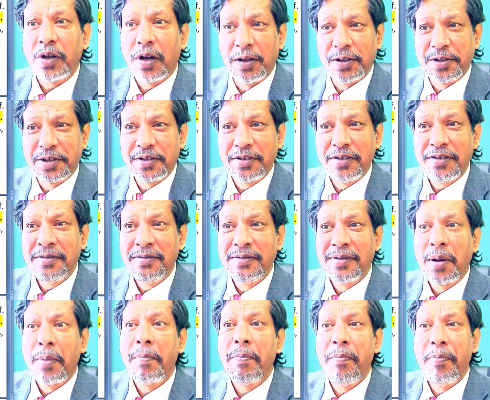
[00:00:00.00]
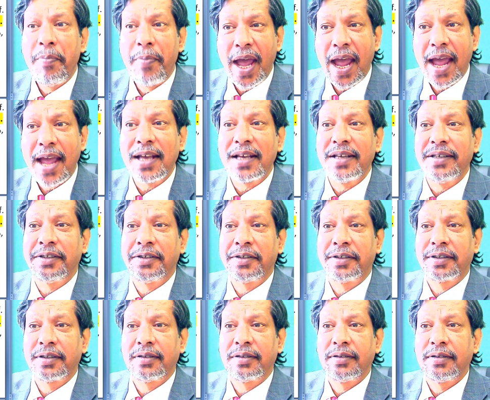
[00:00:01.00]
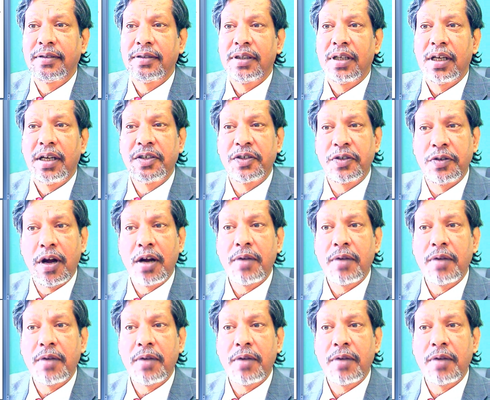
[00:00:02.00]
This is also base.